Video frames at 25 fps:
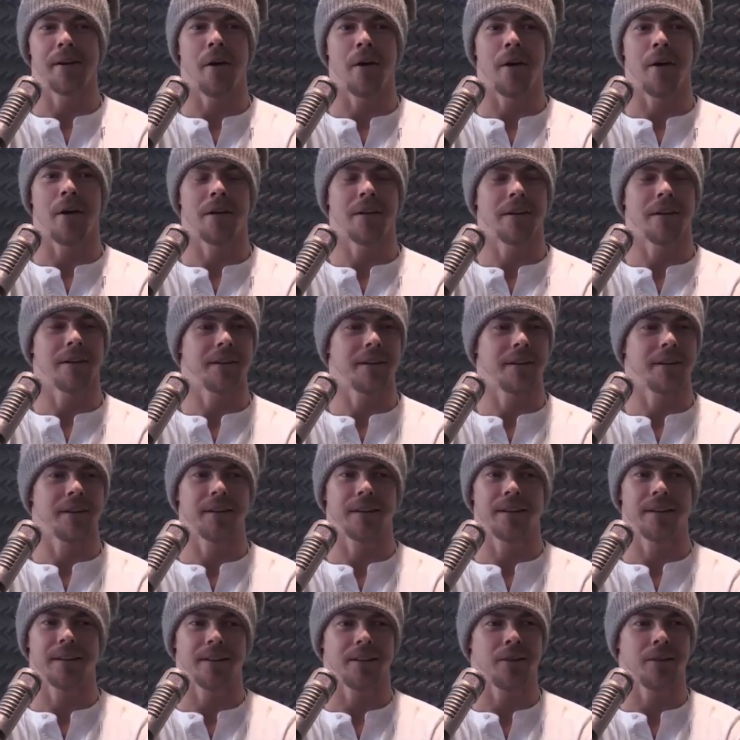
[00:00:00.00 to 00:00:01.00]
all. You're just
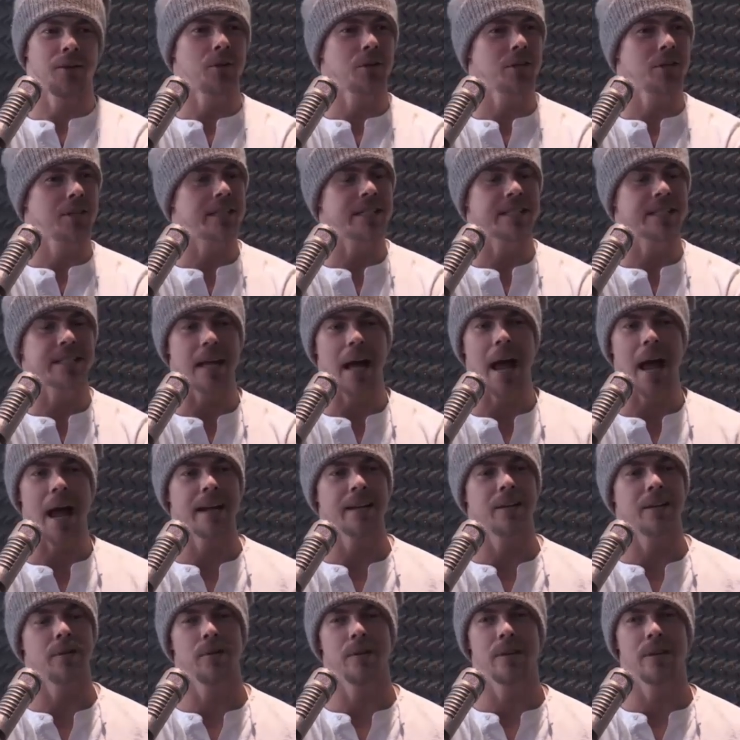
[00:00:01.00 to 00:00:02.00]
assigned somebody? You're
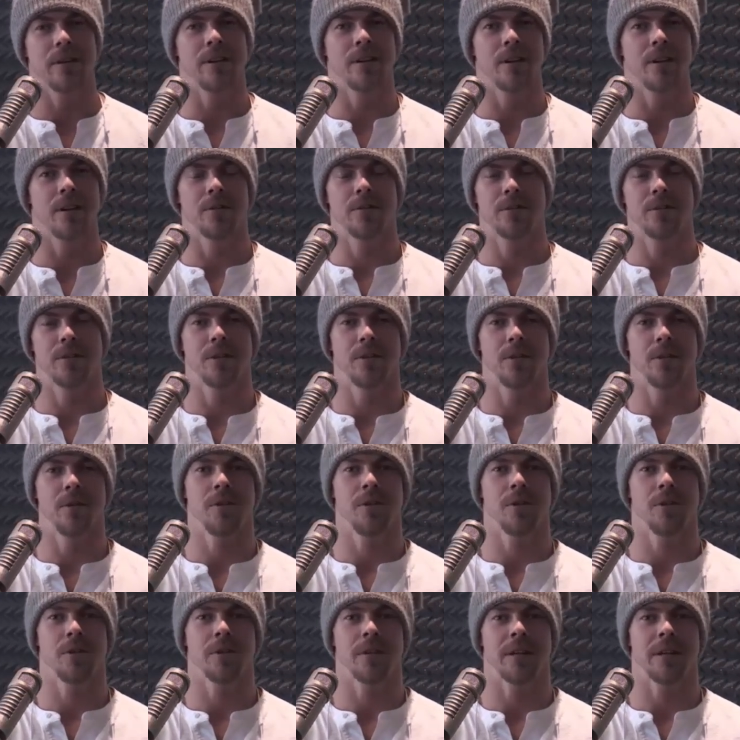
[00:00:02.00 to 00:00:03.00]
just assigned to who
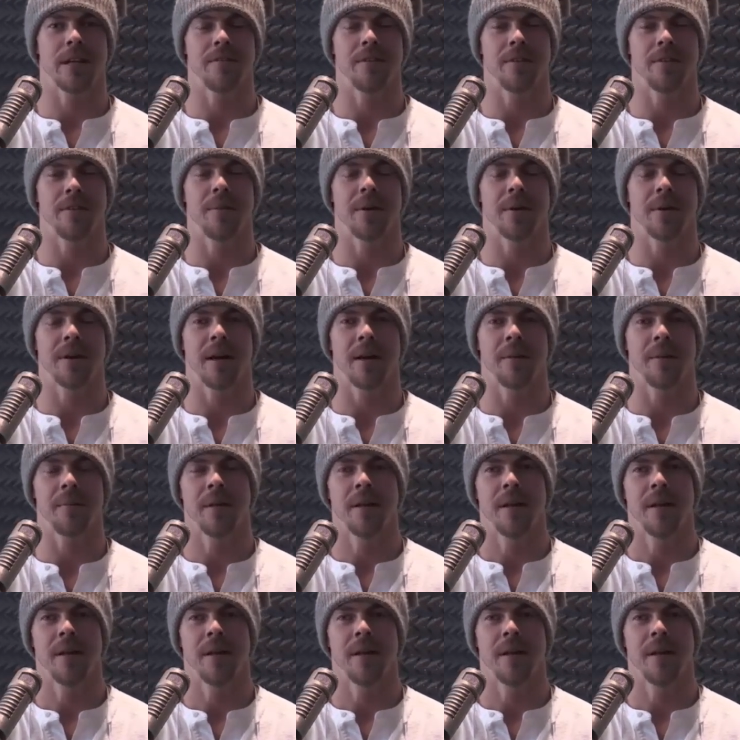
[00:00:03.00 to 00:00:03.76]
you're given, but